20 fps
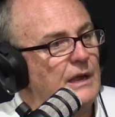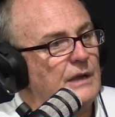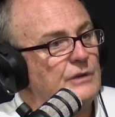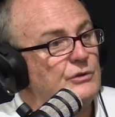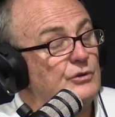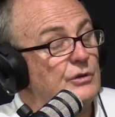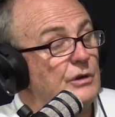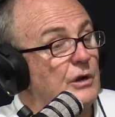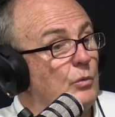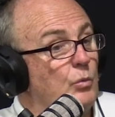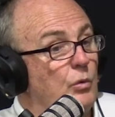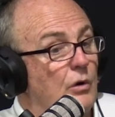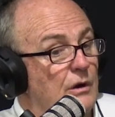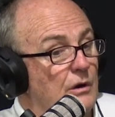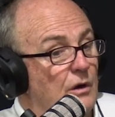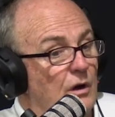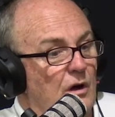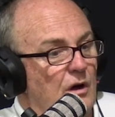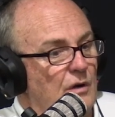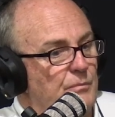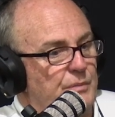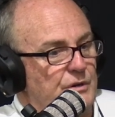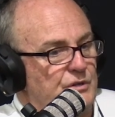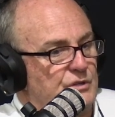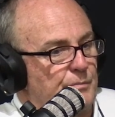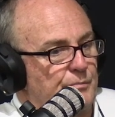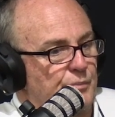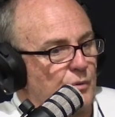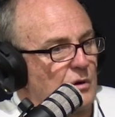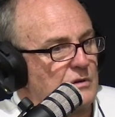And you know what? I'd be
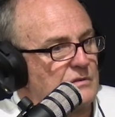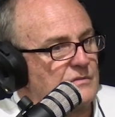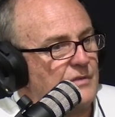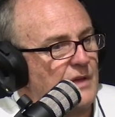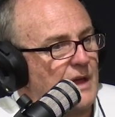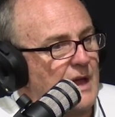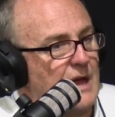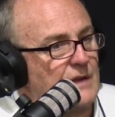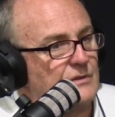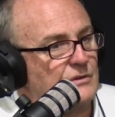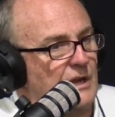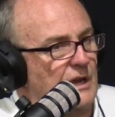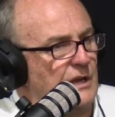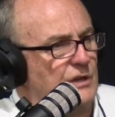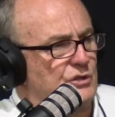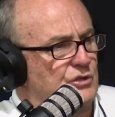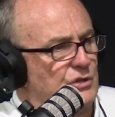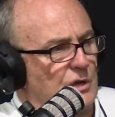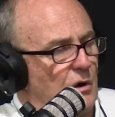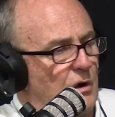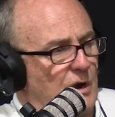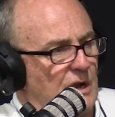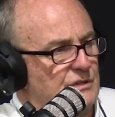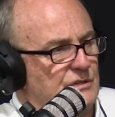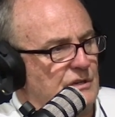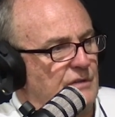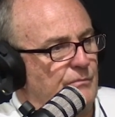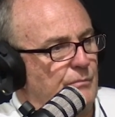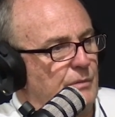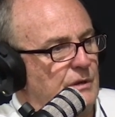surprised if they had. He said, it
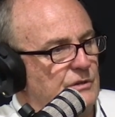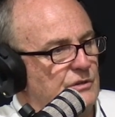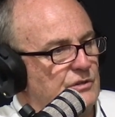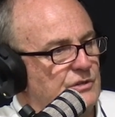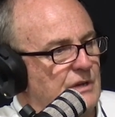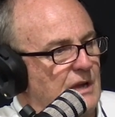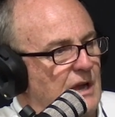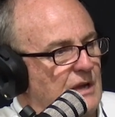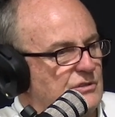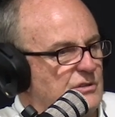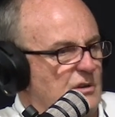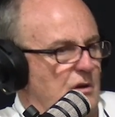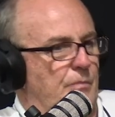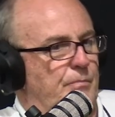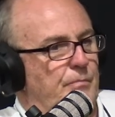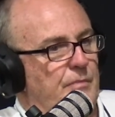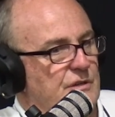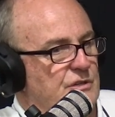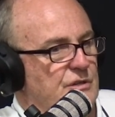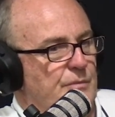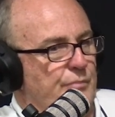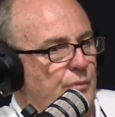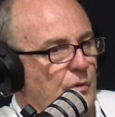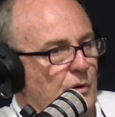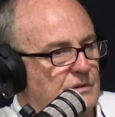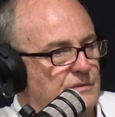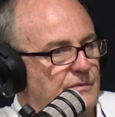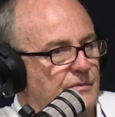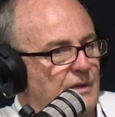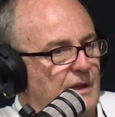hasn't even been discussed. I'd be
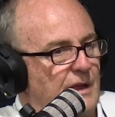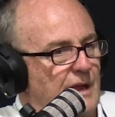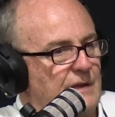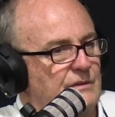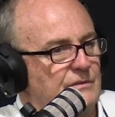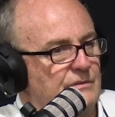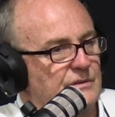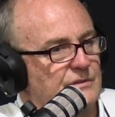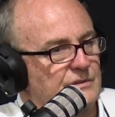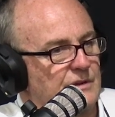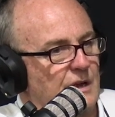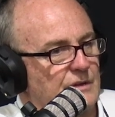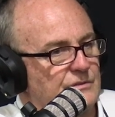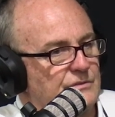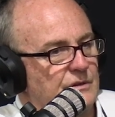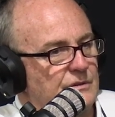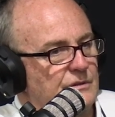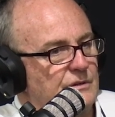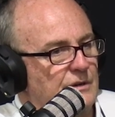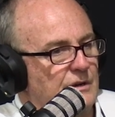surprised if they had discussed it.